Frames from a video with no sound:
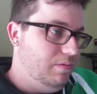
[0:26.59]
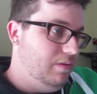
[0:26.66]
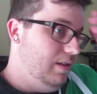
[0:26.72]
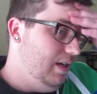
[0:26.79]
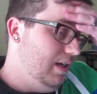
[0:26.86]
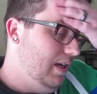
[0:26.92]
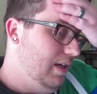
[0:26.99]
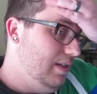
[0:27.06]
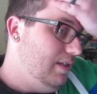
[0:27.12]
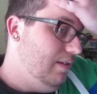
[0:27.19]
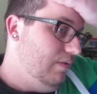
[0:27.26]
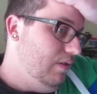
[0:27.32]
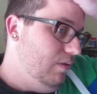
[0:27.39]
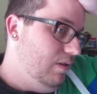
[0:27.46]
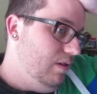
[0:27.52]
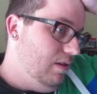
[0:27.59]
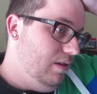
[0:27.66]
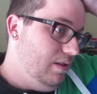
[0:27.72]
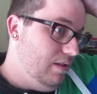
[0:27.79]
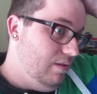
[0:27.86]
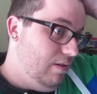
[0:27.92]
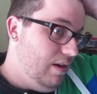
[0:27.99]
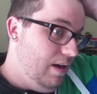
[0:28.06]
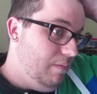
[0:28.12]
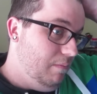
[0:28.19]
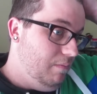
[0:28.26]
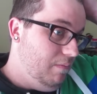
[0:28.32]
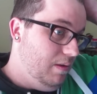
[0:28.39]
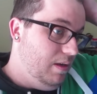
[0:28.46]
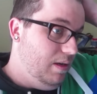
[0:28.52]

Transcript: with that kind of stuff going on, so I'm